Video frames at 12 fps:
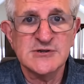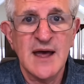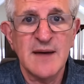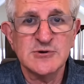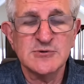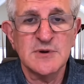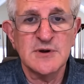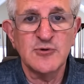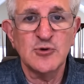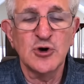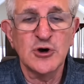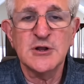establishment.
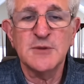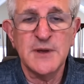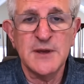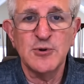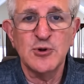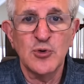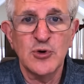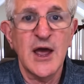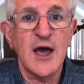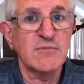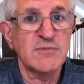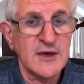If you look at the people who are
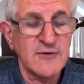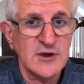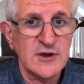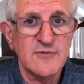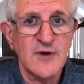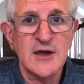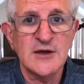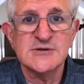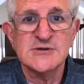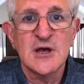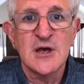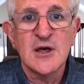now giving
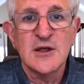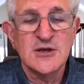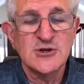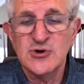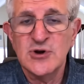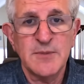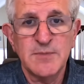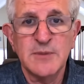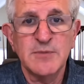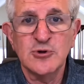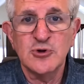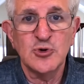advice, these are not
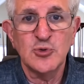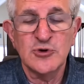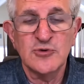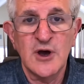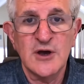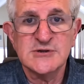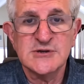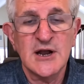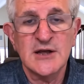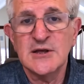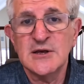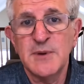people who you would trust.
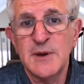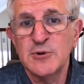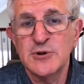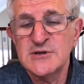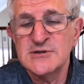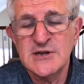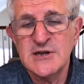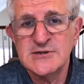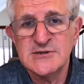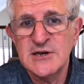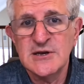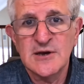And I think people at the
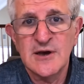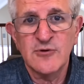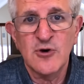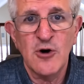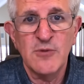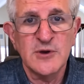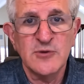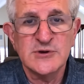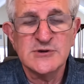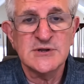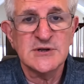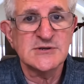CDC have called me
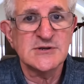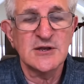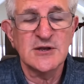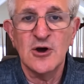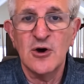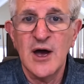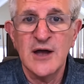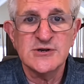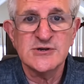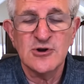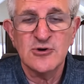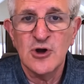recently and said, you know, I
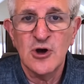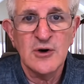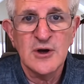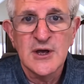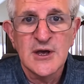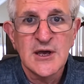just don't know